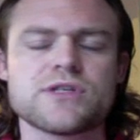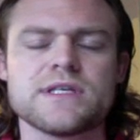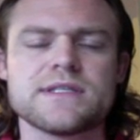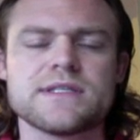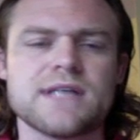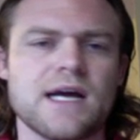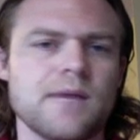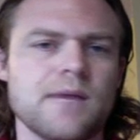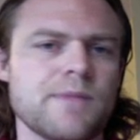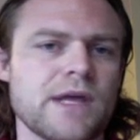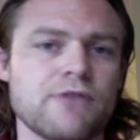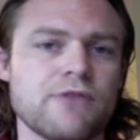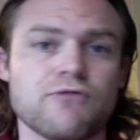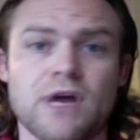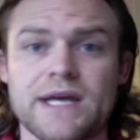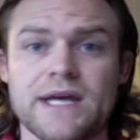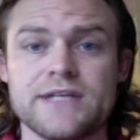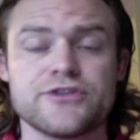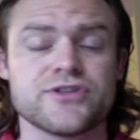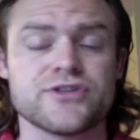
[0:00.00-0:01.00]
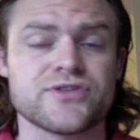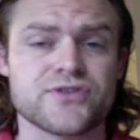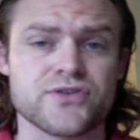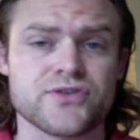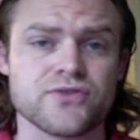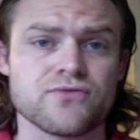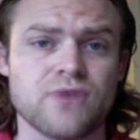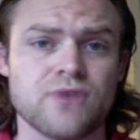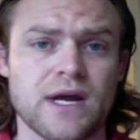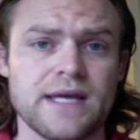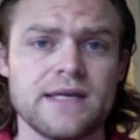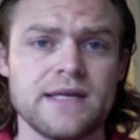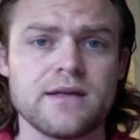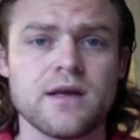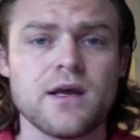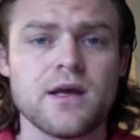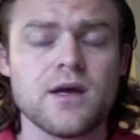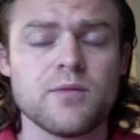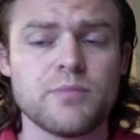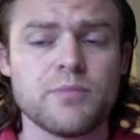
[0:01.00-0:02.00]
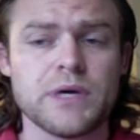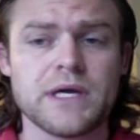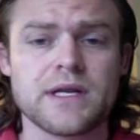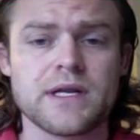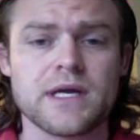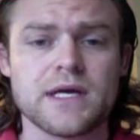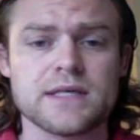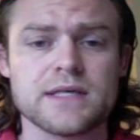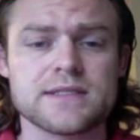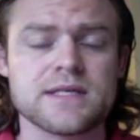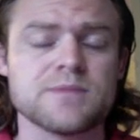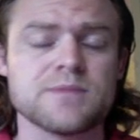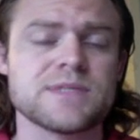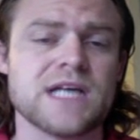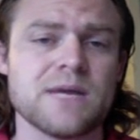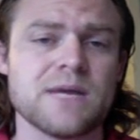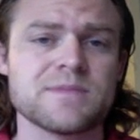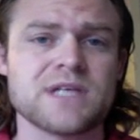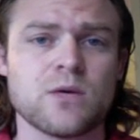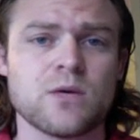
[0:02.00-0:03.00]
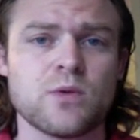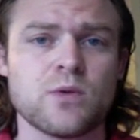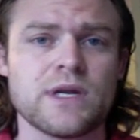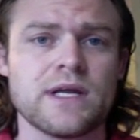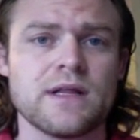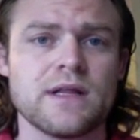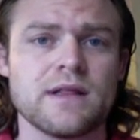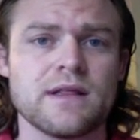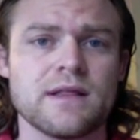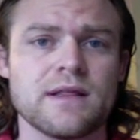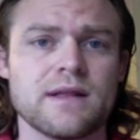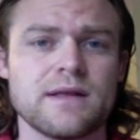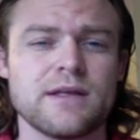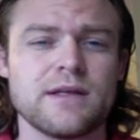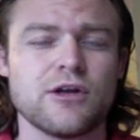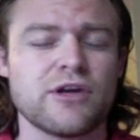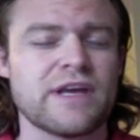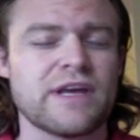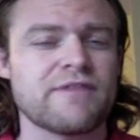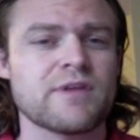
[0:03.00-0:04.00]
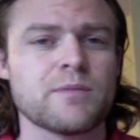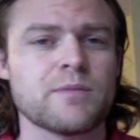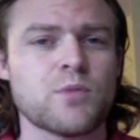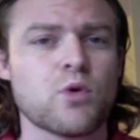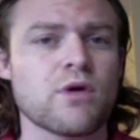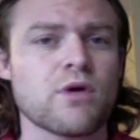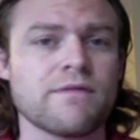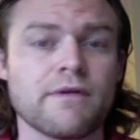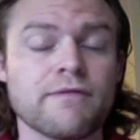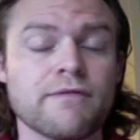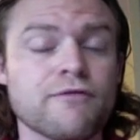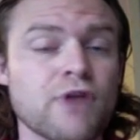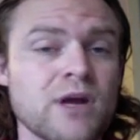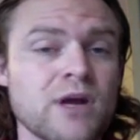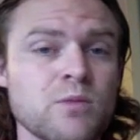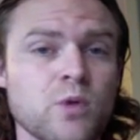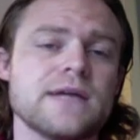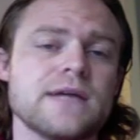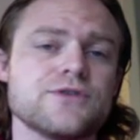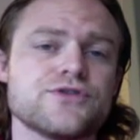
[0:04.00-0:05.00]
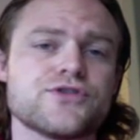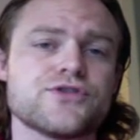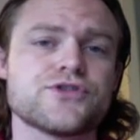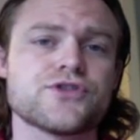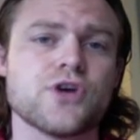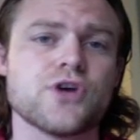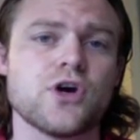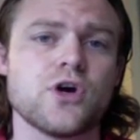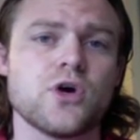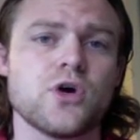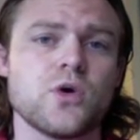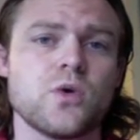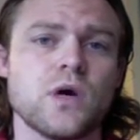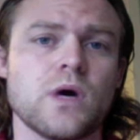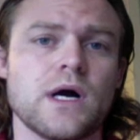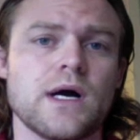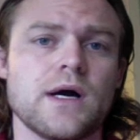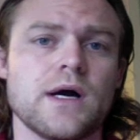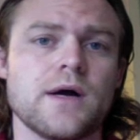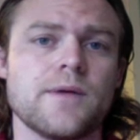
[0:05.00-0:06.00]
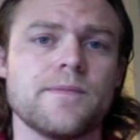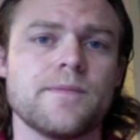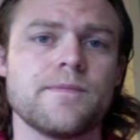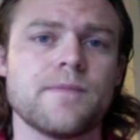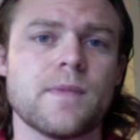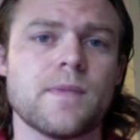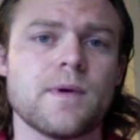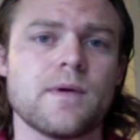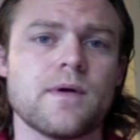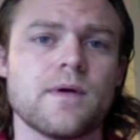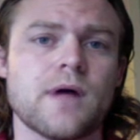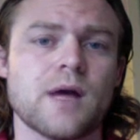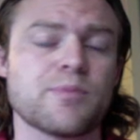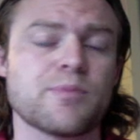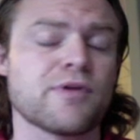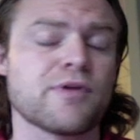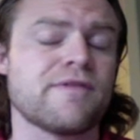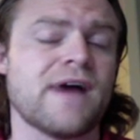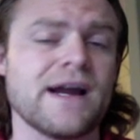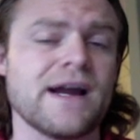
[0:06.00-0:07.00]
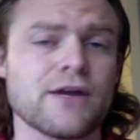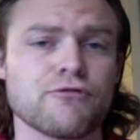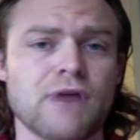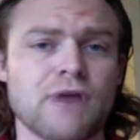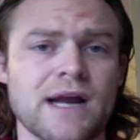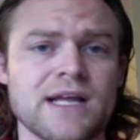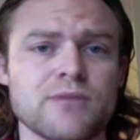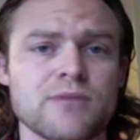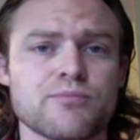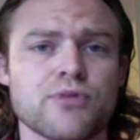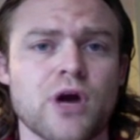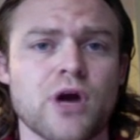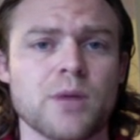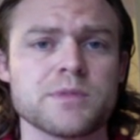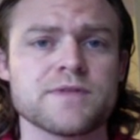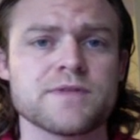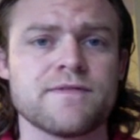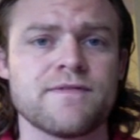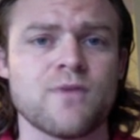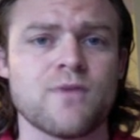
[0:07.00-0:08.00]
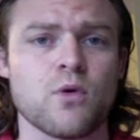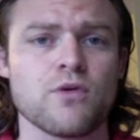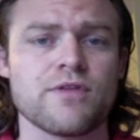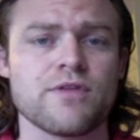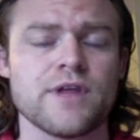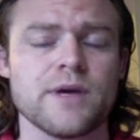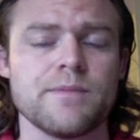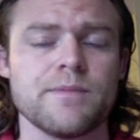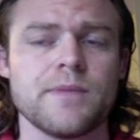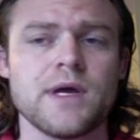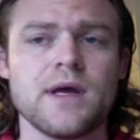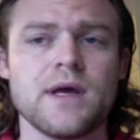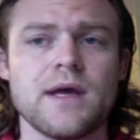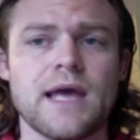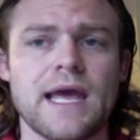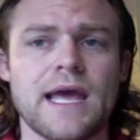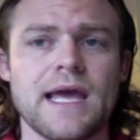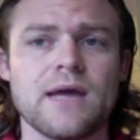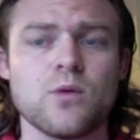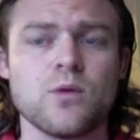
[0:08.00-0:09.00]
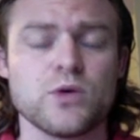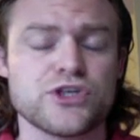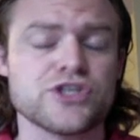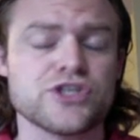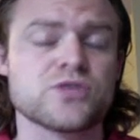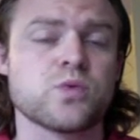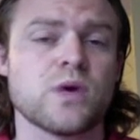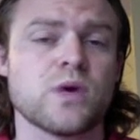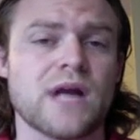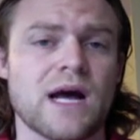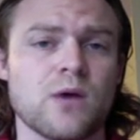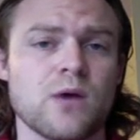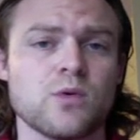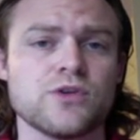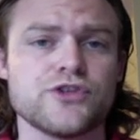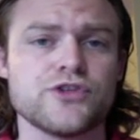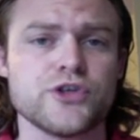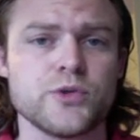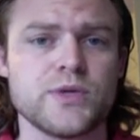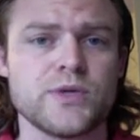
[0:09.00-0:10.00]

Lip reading: of the time they write just to write, but sometimes I want to give them more of a framework. So I'll provide a writing prompt for them, and which is what I will do